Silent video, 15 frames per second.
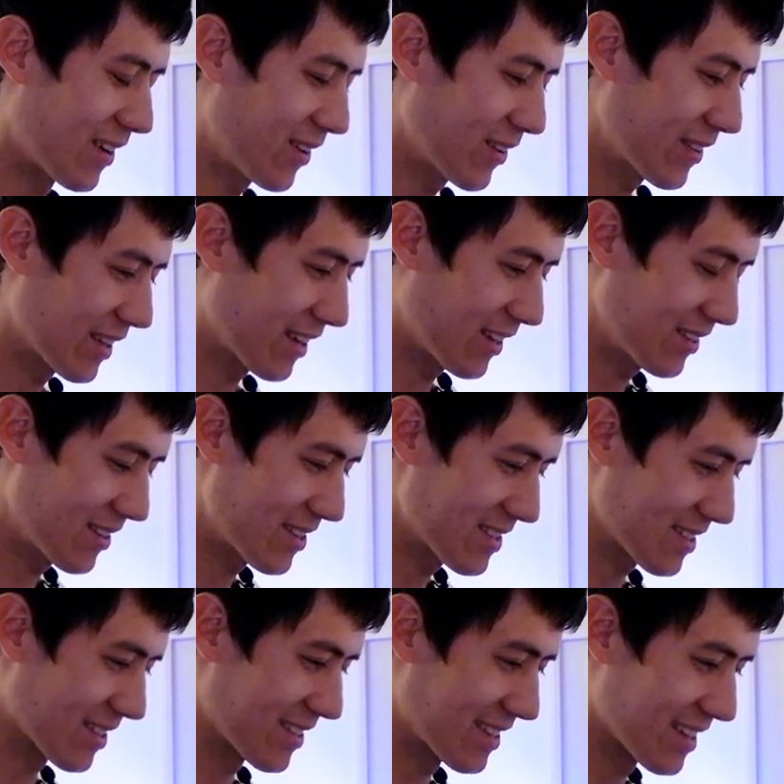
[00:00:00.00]
All the
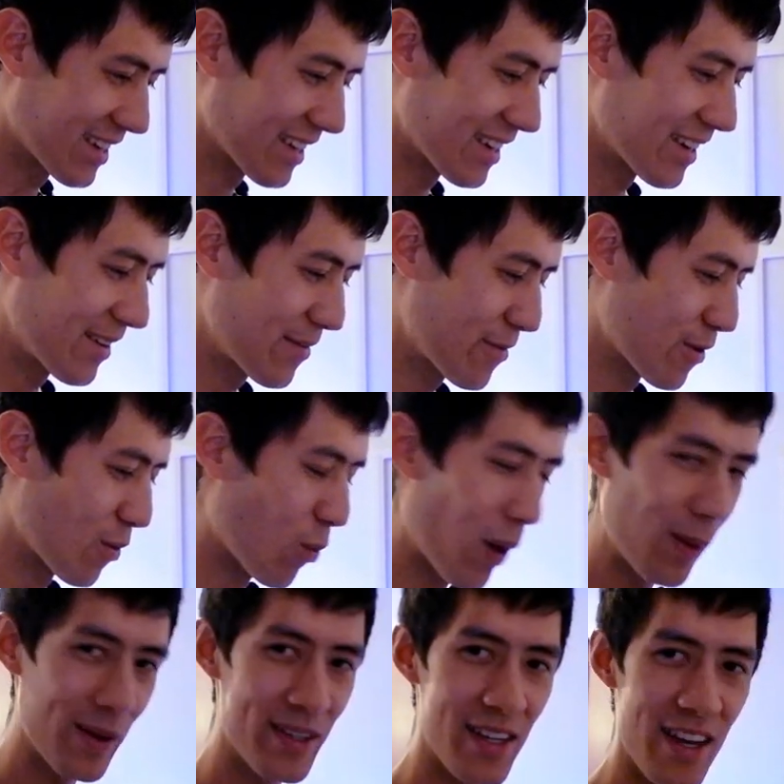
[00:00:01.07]
colors are done for
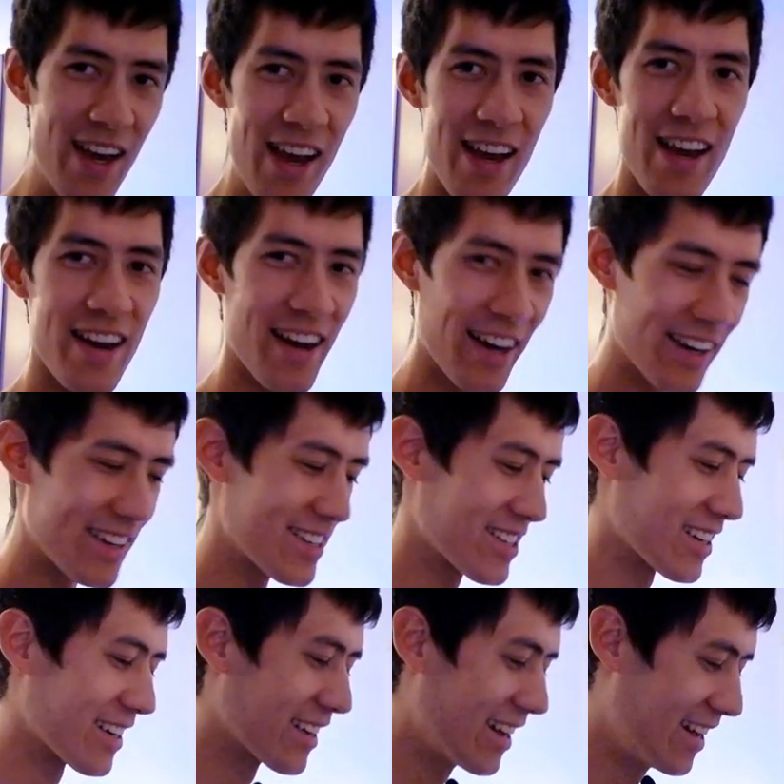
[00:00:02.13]
Waawaate and
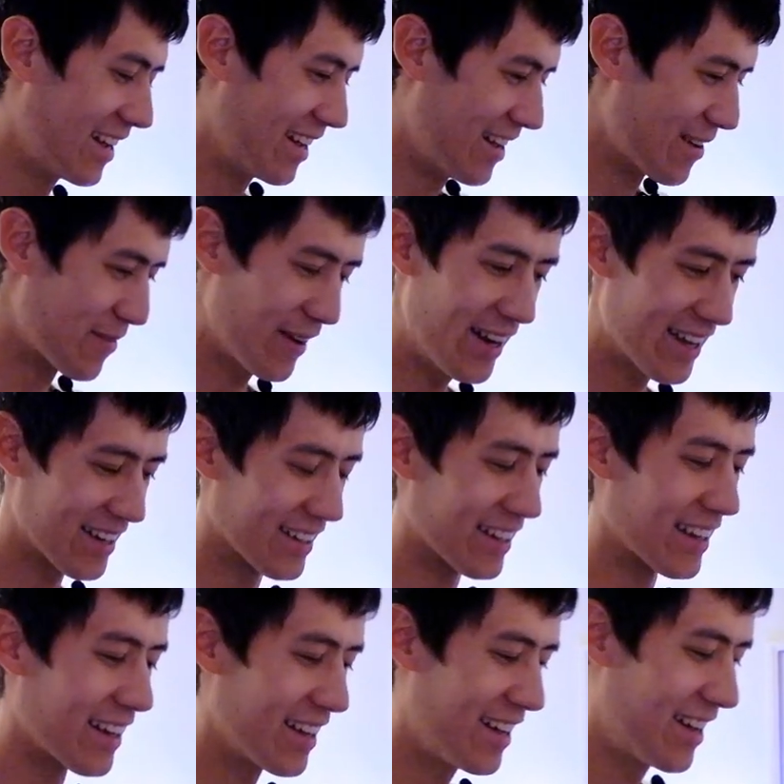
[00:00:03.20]
Ayasha.
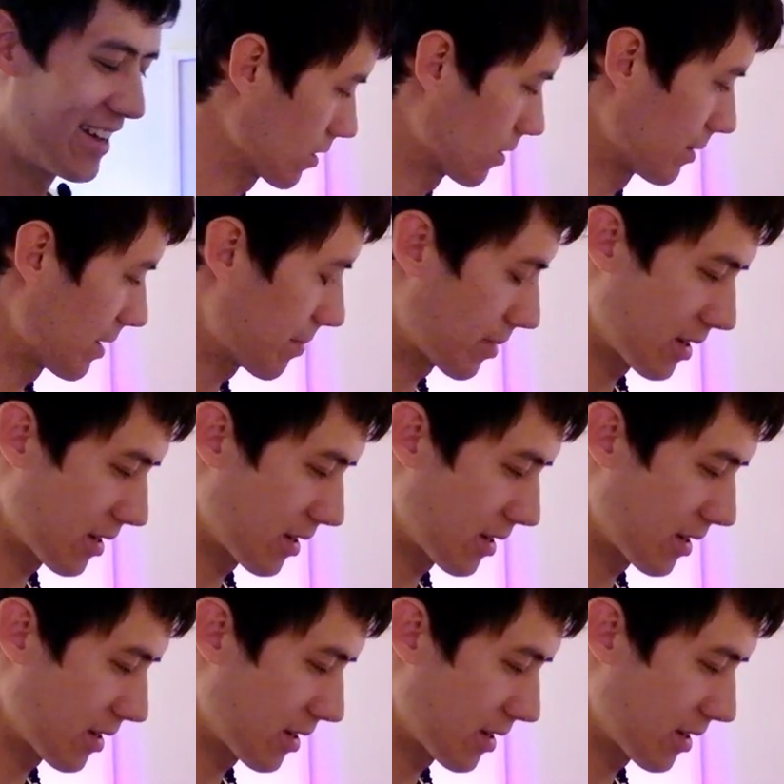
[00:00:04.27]
Finally. So my